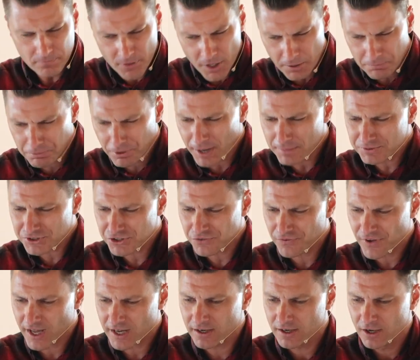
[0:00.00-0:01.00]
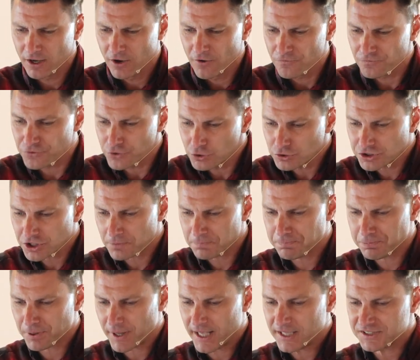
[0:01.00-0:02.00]
Perhaps you've had future
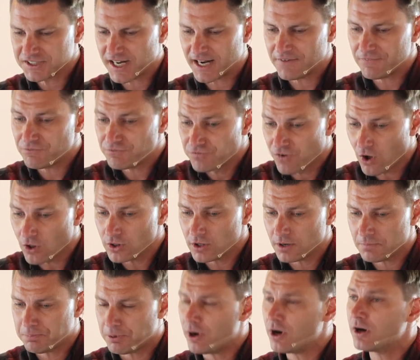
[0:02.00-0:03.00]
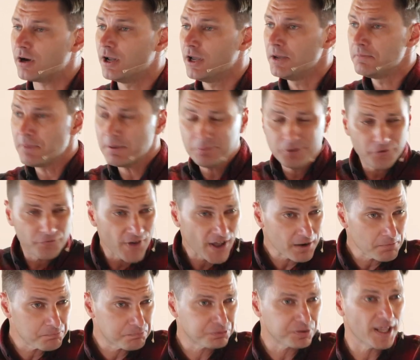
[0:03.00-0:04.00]
plans that have fallen apart. Maybe you've had a
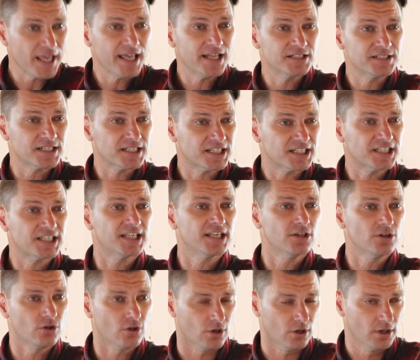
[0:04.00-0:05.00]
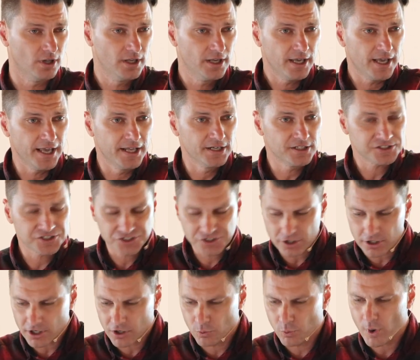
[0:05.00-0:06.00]
plan to heal in a
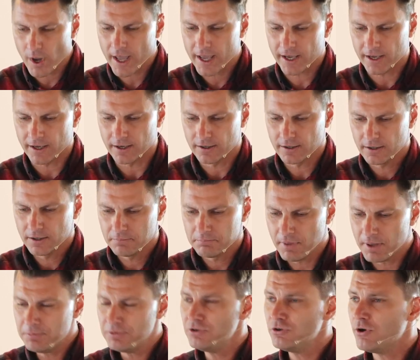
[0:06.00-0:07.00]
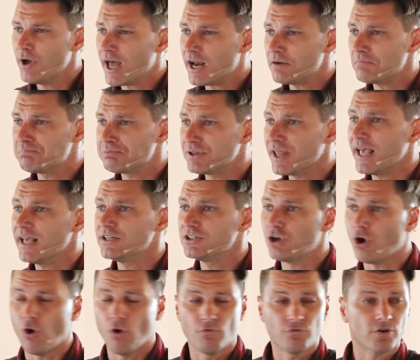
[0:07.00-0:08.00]
certain way. Maybe you had a plan to
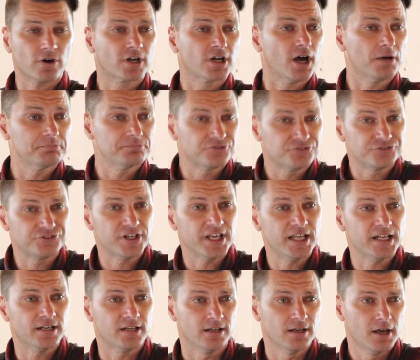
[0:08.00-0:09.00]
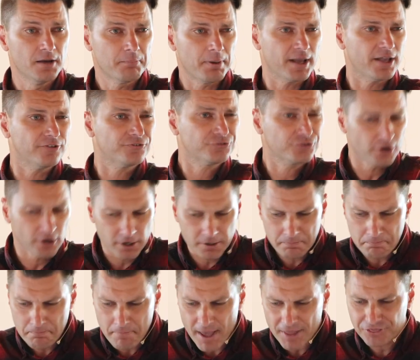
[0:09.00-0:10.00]
overcome sin by a
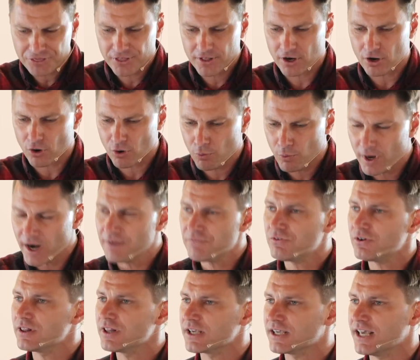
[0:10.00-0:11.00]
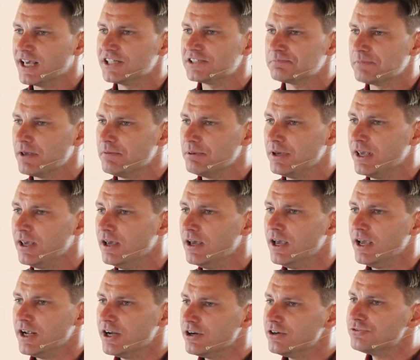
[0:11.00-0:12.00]
certain method or whatever the case may be.
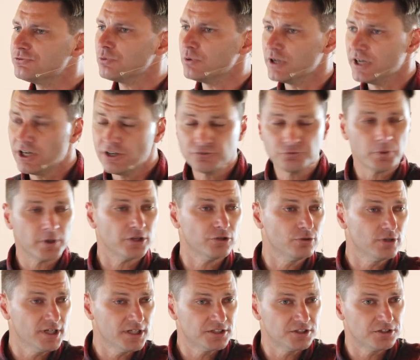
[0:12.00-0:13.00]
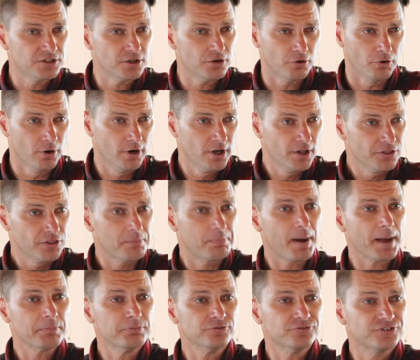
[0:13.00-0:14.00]
Here's, here's what you need to do the
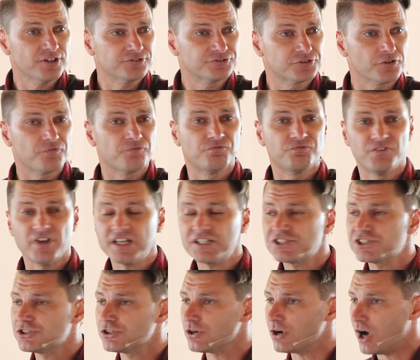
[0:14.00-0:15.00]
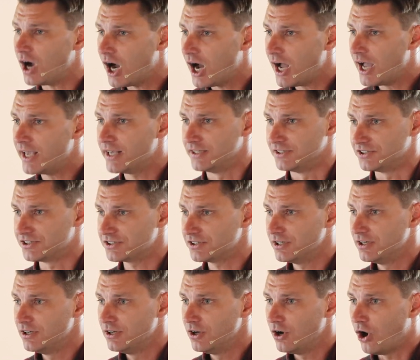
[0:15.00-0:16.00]
Bible says to fix your eyes
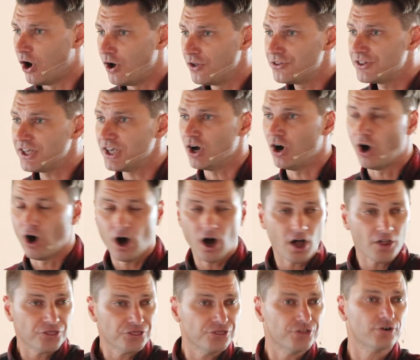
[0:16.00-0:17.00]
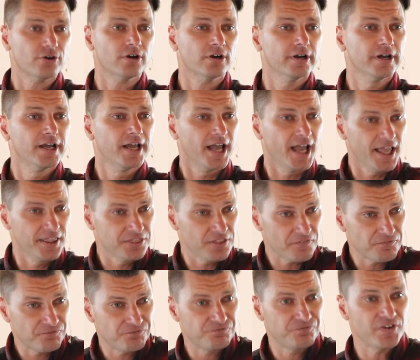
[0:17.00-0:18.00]
on the author and the
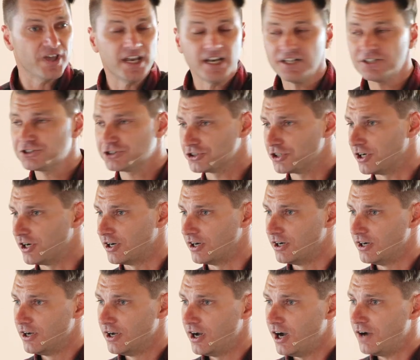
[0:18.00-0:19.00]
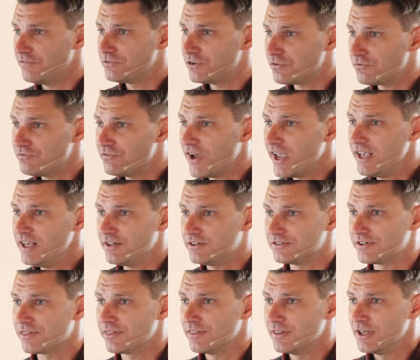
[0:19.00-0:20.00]
finisher of your
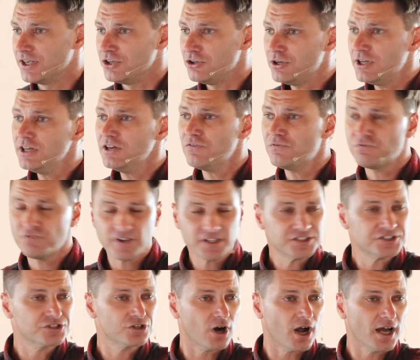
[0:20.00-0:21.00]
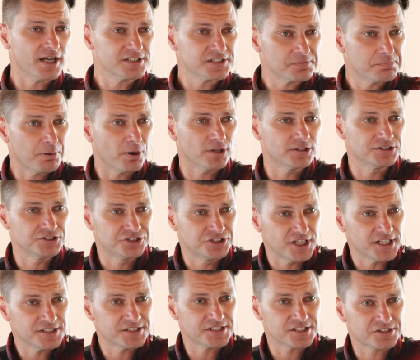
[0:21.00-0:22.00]
faith. You need to fix your eyes upon
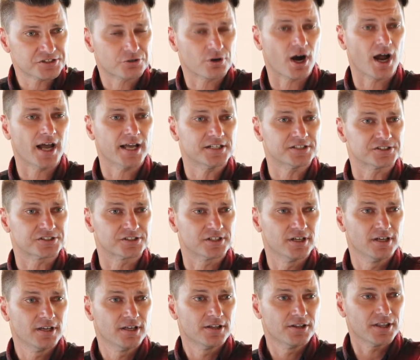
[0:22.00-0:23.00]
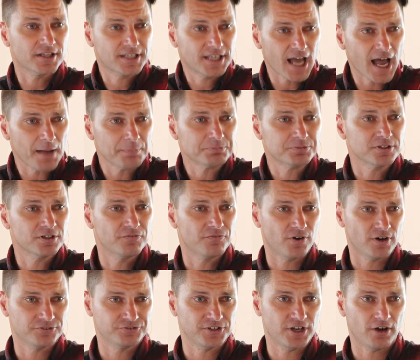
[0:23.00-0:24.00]
Jesus Christ the captain of our
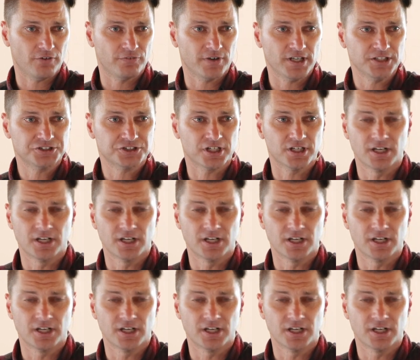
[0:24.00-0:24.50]
salvation.